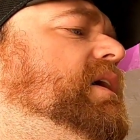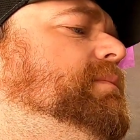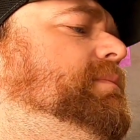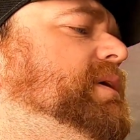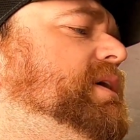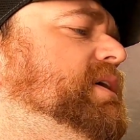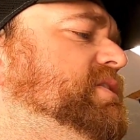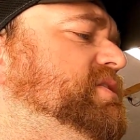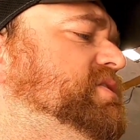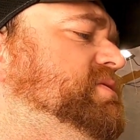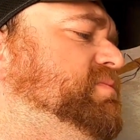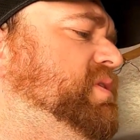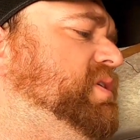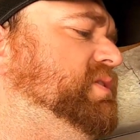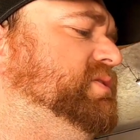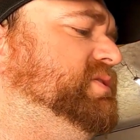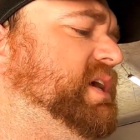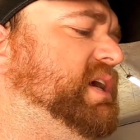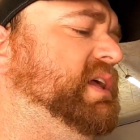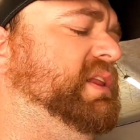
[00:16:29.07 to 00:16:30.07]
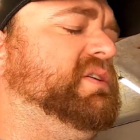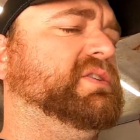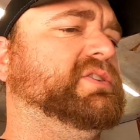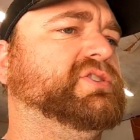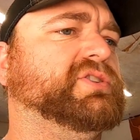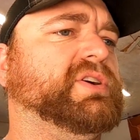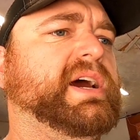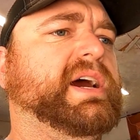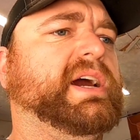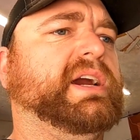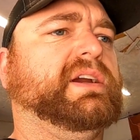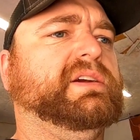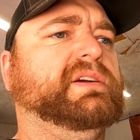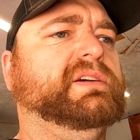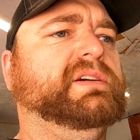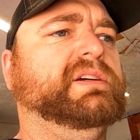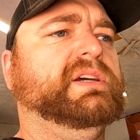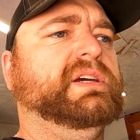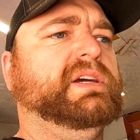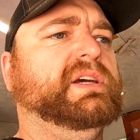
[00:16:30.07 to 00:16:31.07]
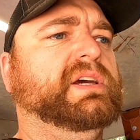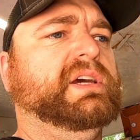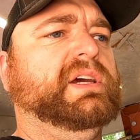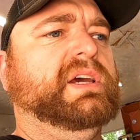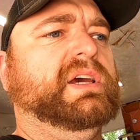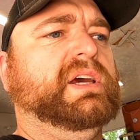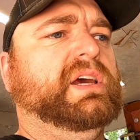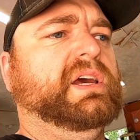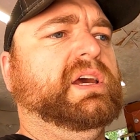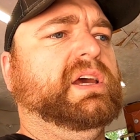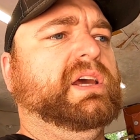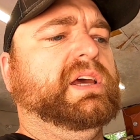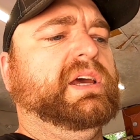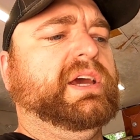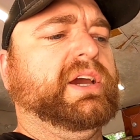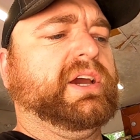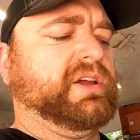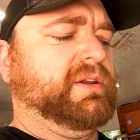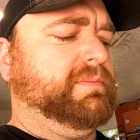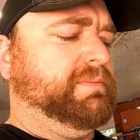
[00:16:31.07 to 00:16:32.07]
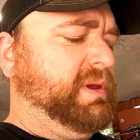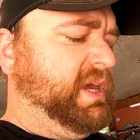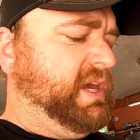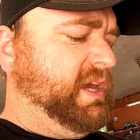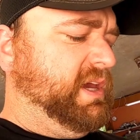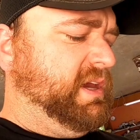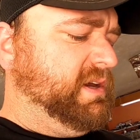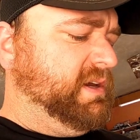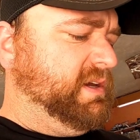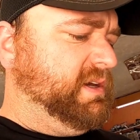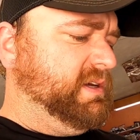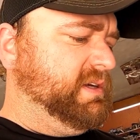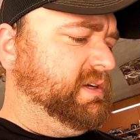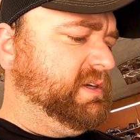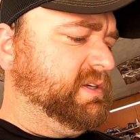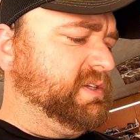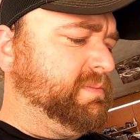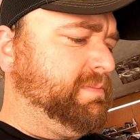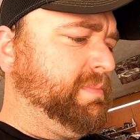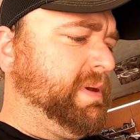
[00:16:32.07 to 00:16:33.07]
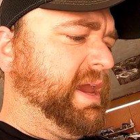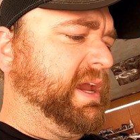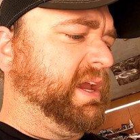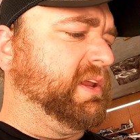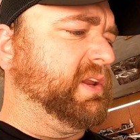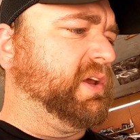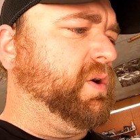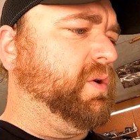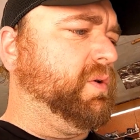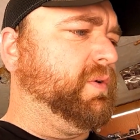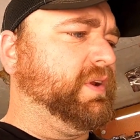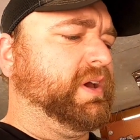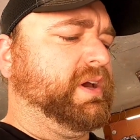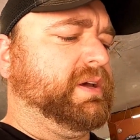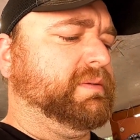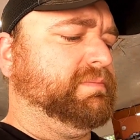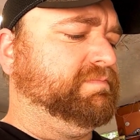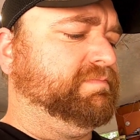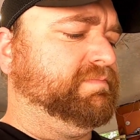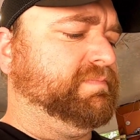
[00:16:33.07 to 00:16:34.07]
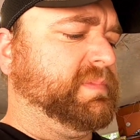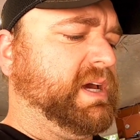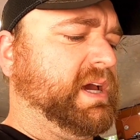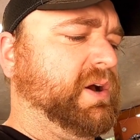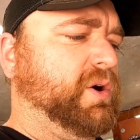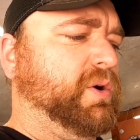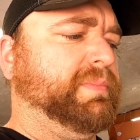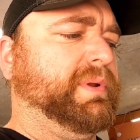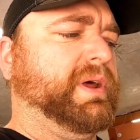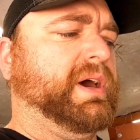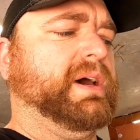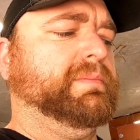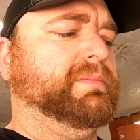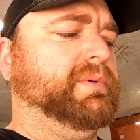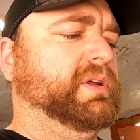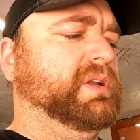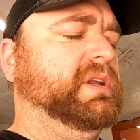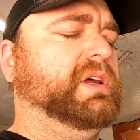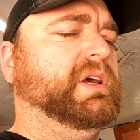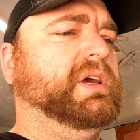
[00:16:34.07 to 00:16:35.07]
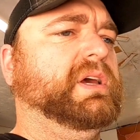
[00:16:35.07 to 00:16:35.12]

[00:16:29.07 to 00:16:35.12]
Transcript: Being a small, tight little track, there could be some banging going on. I hope not, but